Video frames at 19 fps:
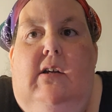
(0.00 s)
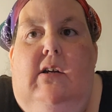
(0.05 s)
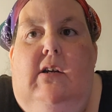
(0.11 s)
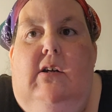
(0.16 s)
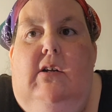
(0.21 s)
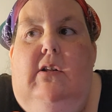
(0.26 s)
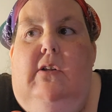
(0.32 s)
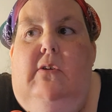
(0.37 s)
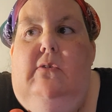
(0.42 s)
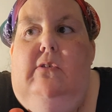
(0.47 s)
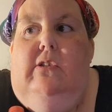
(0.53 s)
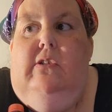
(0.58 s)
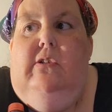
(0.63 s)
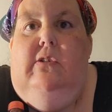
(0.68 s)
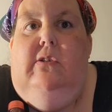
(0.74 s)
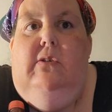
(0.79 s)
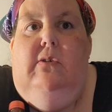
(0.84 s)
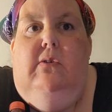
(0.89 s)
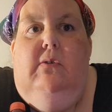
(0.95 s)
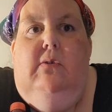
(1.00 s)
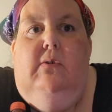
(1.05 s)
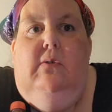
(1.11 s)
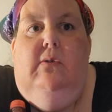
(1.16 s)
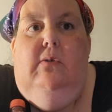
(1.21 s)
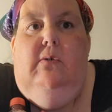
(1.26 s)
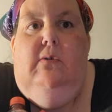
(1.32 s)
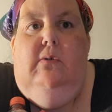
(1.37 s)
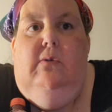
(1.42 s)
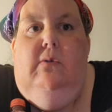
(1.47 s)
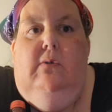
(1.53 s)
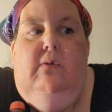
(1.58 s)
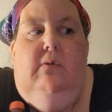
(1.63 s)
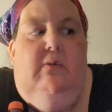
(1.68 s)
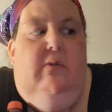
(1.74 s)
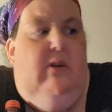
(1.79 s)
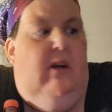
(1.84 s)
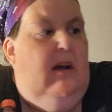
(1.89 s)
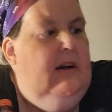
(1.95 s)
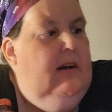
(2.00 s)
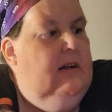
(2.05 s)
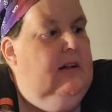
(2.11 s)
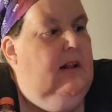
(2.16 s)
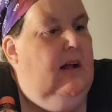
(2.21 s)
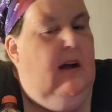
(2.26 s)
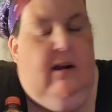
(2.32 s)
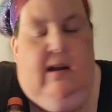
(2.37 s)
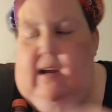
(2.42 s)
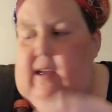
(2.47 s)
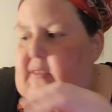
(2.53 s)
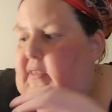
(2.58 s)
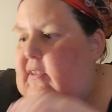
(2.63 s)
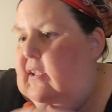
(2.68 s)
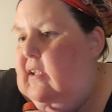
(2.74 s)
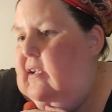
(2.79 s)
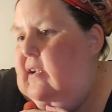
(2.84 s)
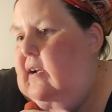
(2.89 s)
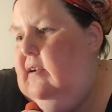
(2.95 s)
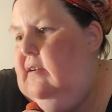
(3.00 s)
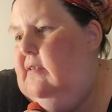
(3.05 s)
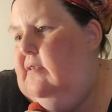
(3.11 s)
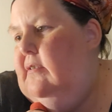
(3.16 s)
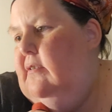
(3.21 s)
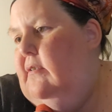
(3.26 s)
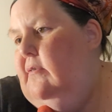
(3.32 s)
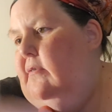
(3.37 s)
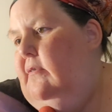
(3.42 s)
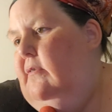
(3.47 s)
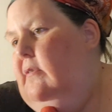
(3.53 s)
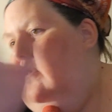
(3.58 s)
close to nine o'clock, I think. I don't know.